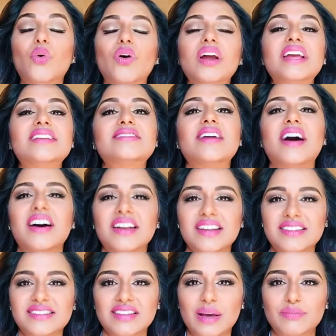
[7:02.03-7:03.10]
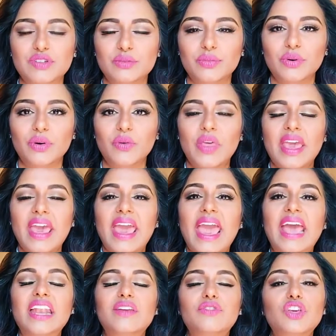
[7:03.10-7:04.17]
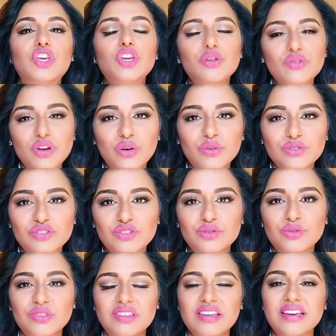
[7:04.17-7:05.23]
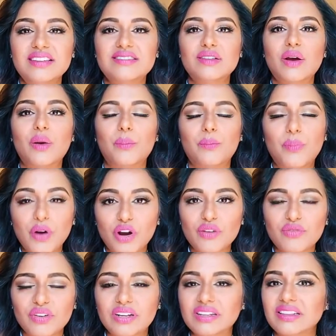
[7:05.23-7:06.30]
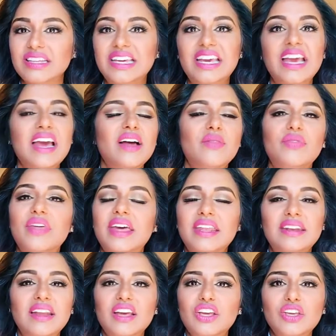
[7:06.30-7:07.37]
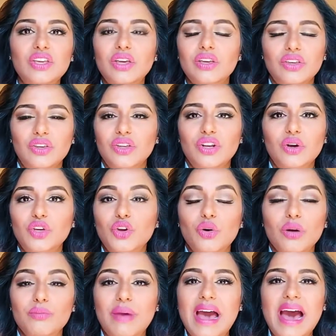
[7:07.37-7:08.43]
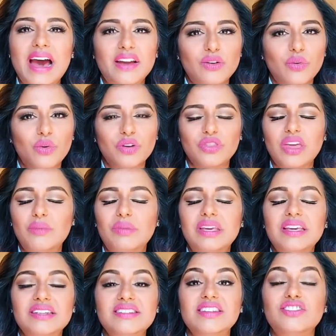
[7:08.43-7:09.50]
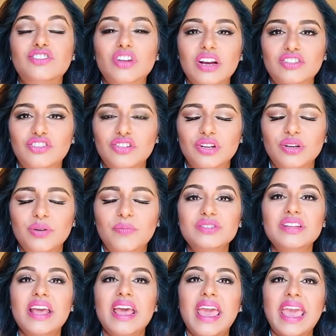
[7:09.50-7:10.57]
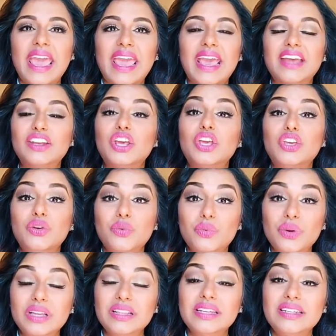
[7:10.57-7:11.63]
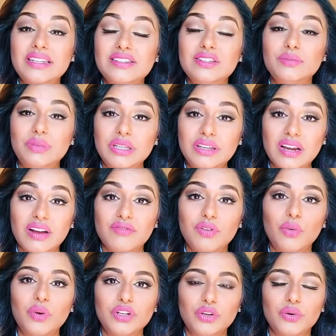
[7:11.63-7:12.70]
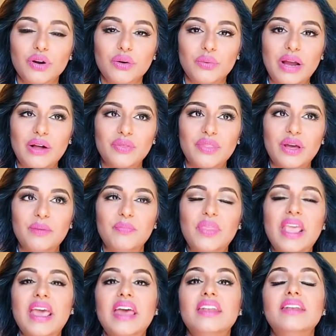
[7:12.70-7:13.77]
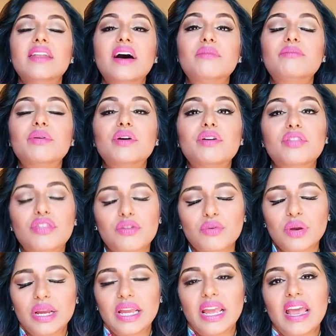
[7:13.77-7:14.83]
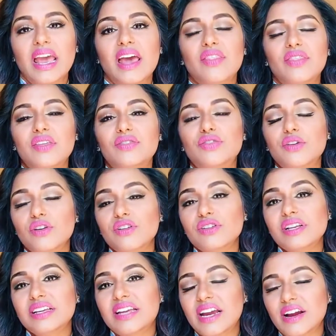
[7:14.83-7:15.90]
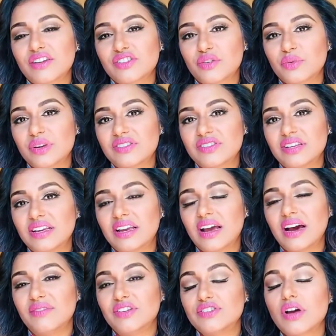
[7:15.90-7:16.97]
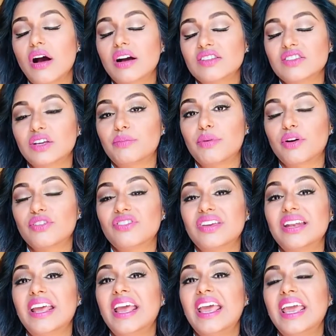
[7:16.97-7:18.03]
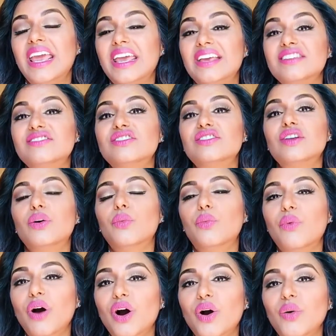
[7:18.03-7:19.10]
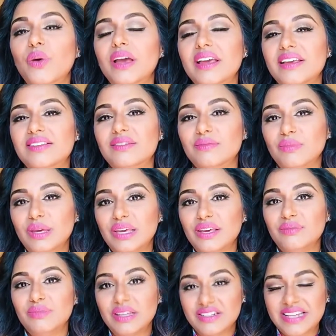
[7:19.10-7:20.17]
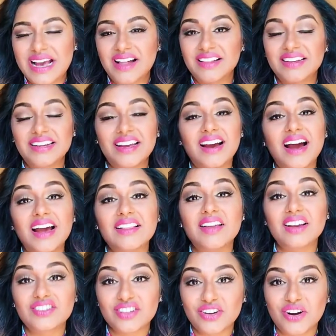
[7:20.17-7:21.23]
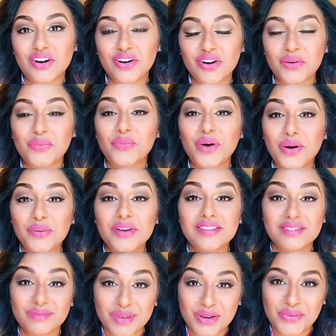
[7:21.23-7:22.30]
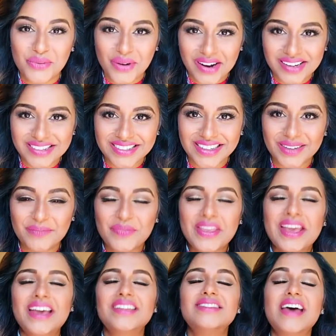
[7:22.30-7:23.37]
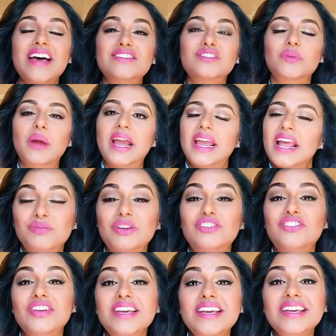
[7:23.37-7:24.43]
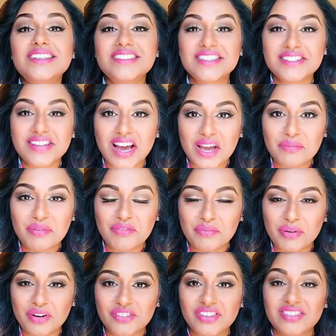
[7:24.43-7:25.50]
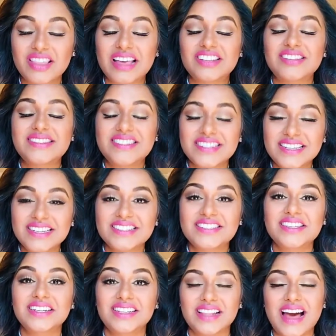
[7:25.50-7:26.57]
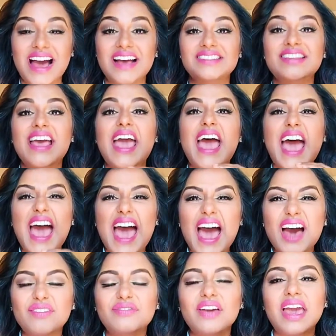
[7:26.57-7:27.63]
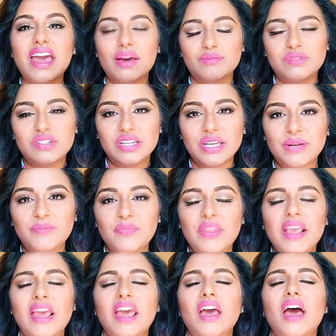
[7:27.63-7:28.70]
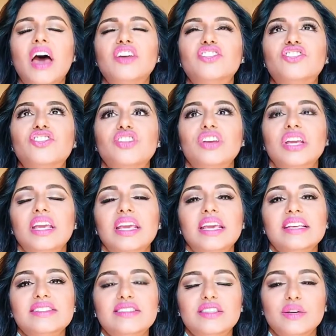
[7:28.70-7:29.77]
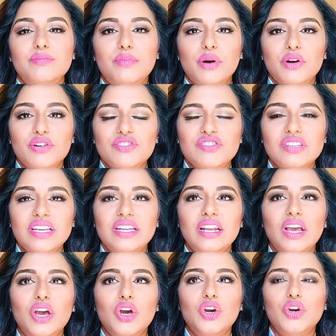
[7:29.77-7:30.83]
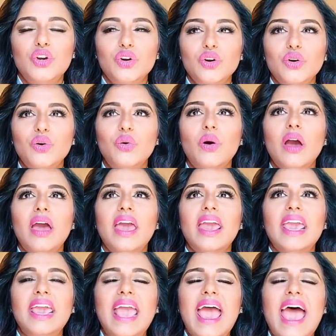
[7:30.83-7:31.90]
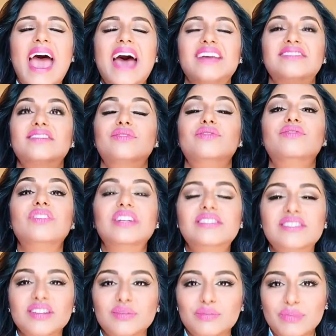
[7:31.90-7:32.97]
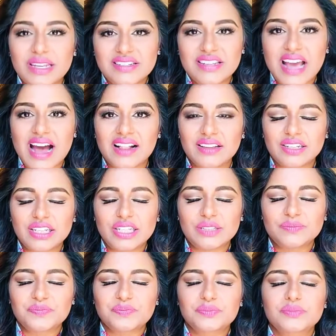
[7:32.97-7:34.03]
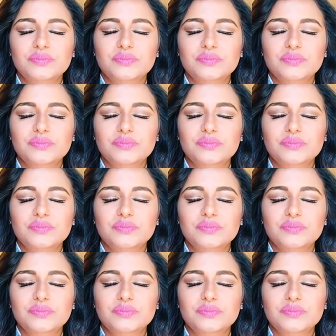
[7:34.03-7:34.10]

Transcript: or it's unacceptable. And if you don't do this perfectly, then you know you're bad, or they begin to judge you. And you really need to be careful when you're around them. Number three, the third characteristic of a toxic person is the woe is me mentality. I like to call her woe is me Wanda. That's right. She is the type of person that sees the glass half empty. She is the person who has a victim mentality.